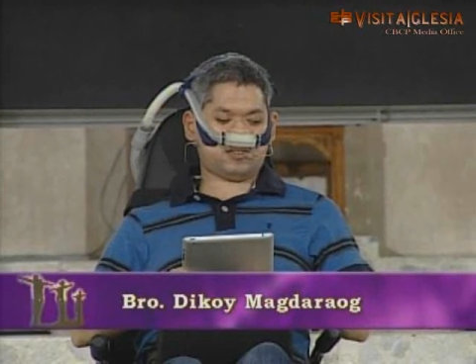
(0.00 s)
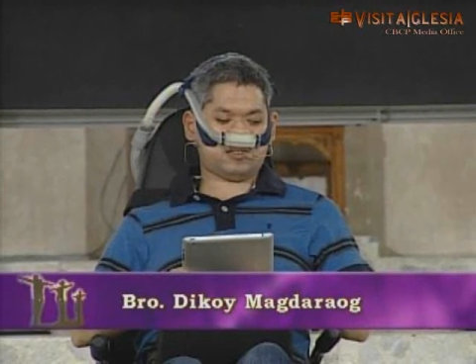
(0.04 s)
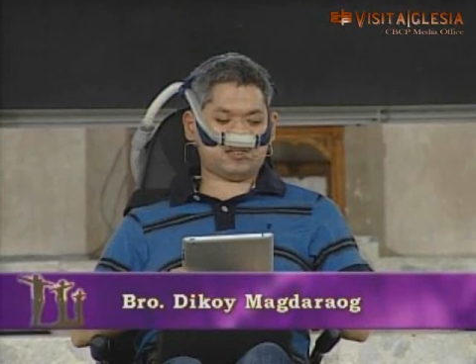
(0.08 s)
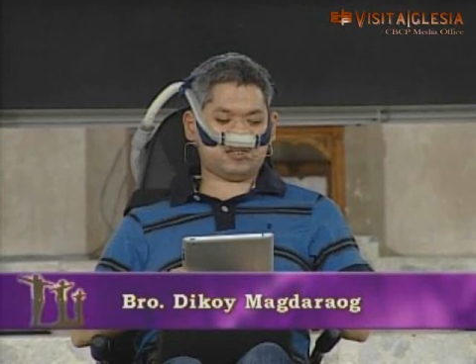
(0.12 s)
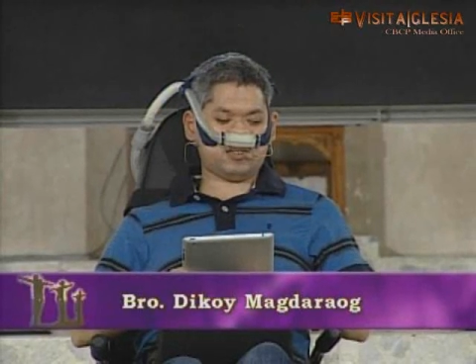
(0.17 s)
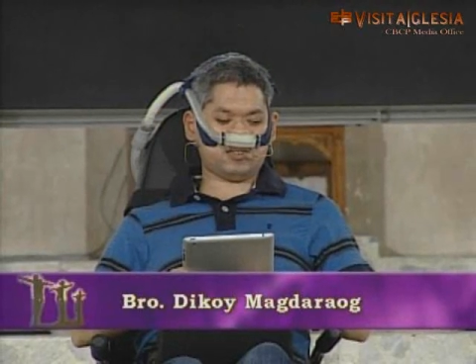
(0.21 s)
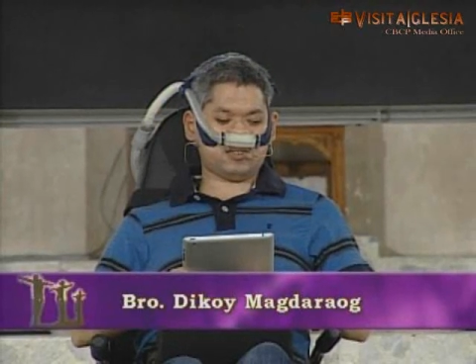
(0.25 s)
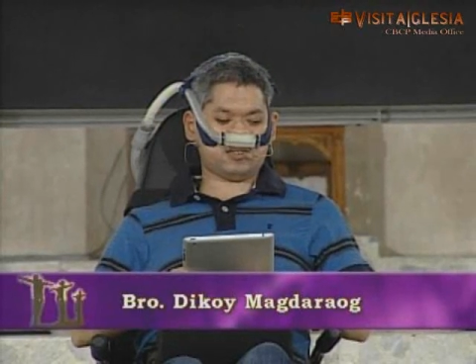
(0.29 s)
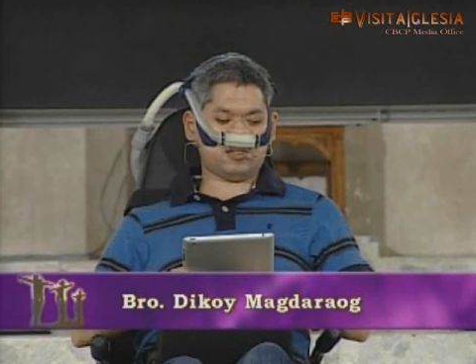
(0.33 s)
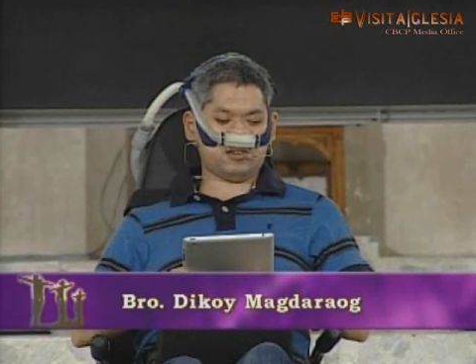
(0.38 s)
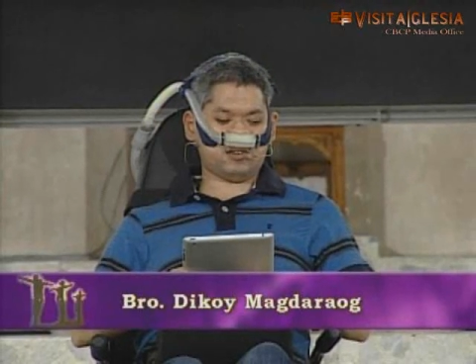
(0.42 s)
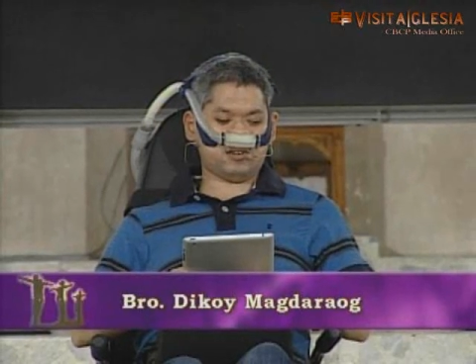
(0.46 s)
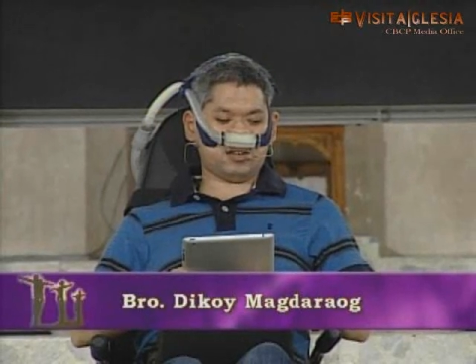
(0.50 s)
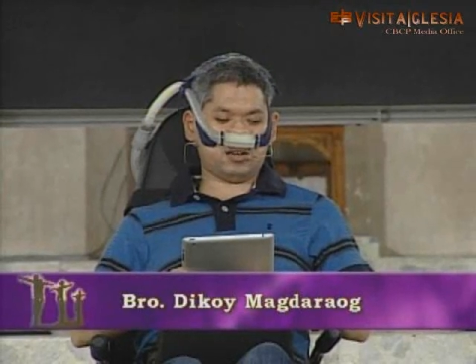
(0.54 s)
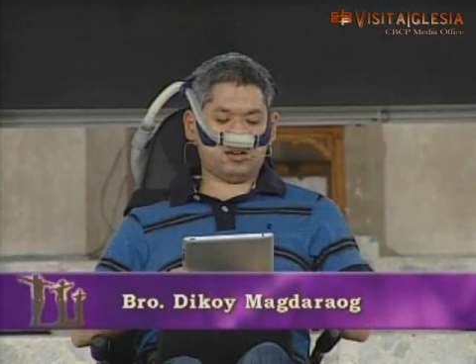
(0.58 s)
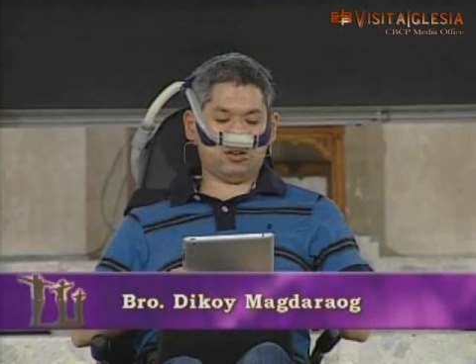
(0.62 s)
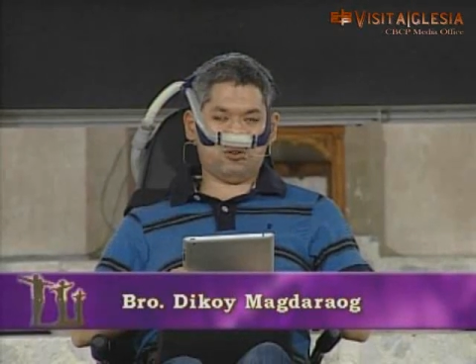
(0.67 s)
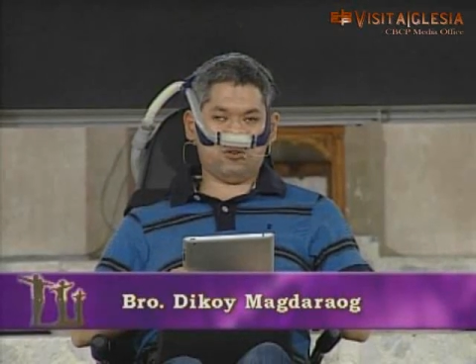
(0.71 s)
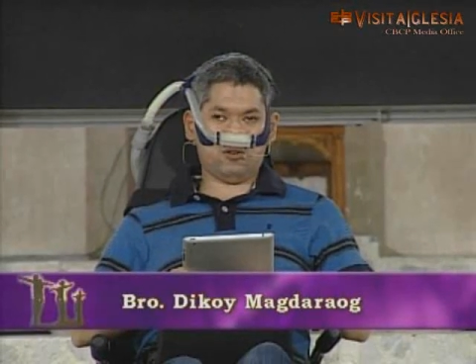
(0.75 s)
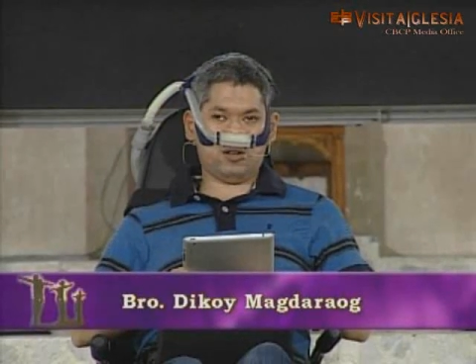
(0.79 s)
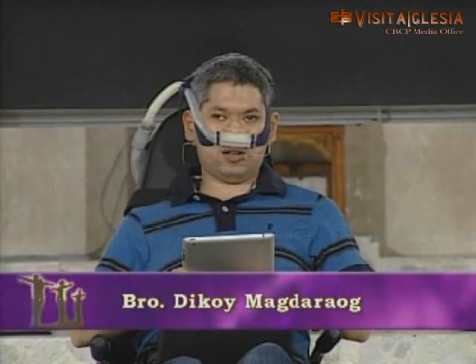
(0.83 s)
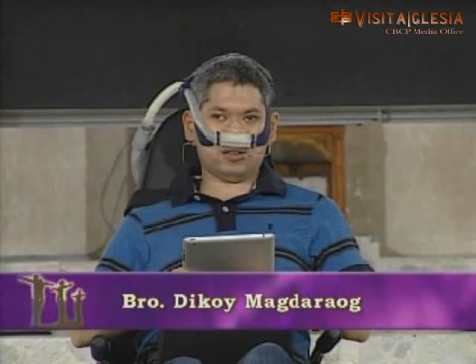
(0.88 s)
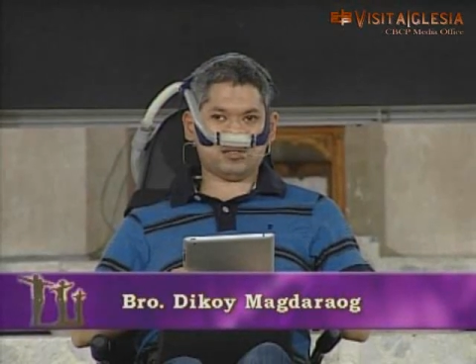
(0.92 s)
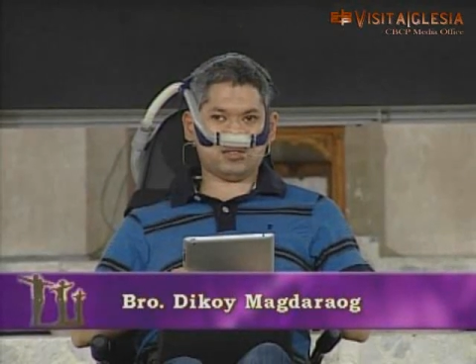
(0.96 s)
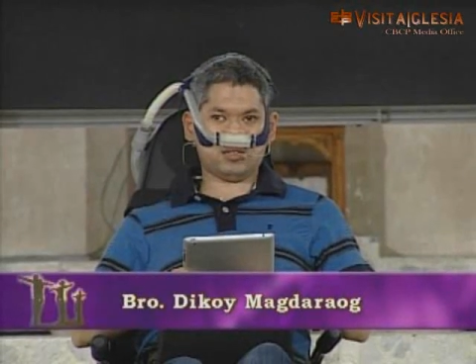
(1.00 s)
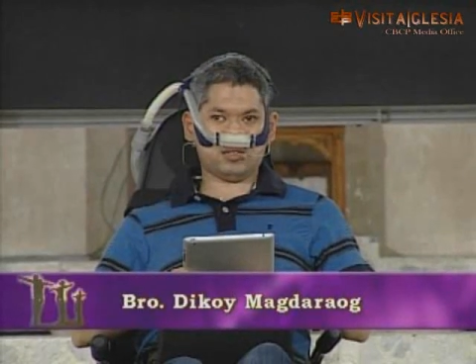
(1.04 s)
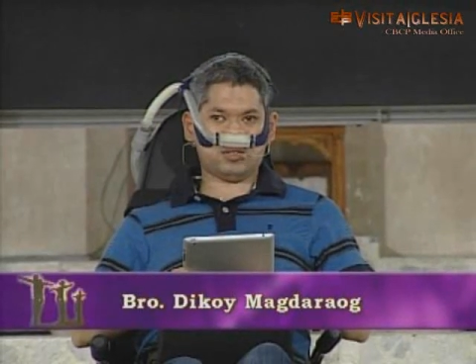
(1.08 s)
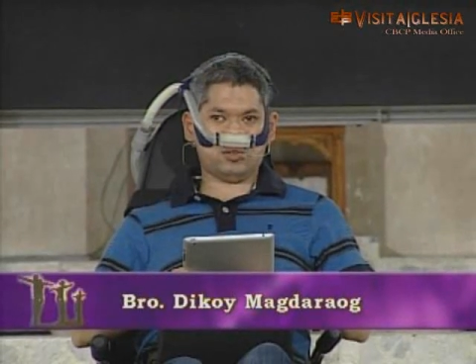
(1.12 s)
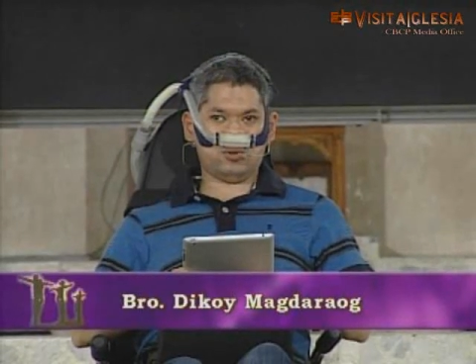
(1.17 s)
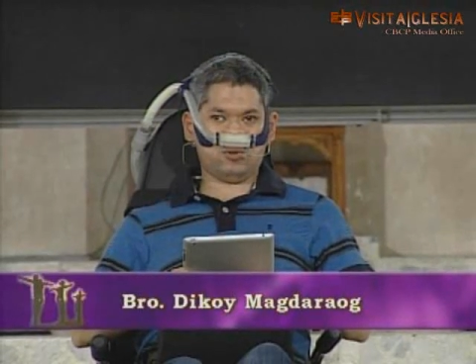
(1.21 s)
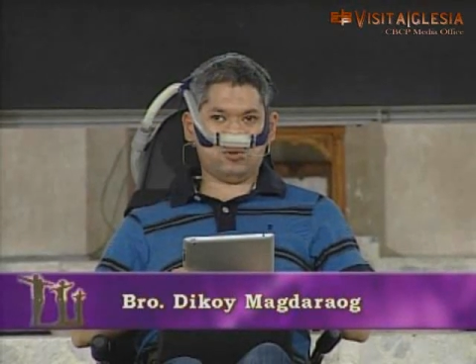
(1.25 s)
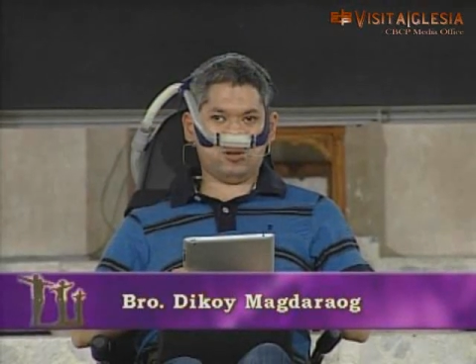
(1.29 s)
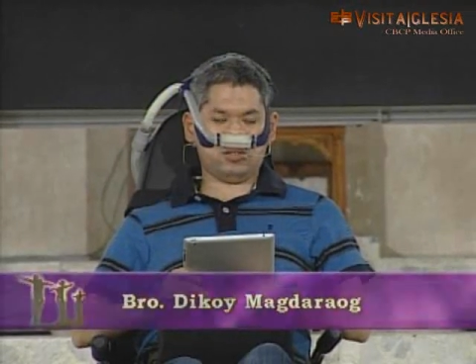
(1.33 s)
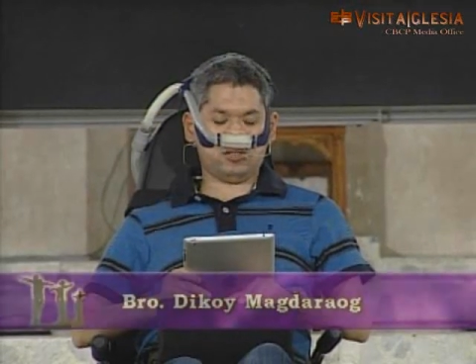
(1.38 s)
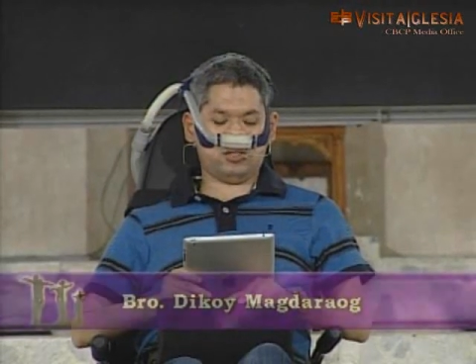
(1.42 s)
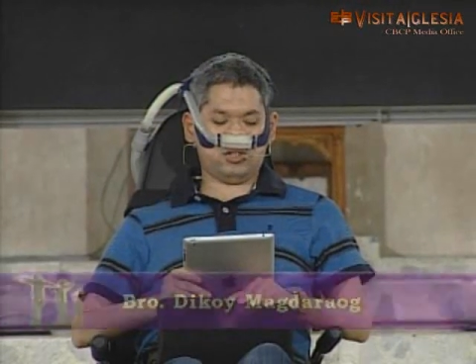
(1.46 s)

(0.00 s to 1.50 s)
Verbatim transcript: sister in law as a new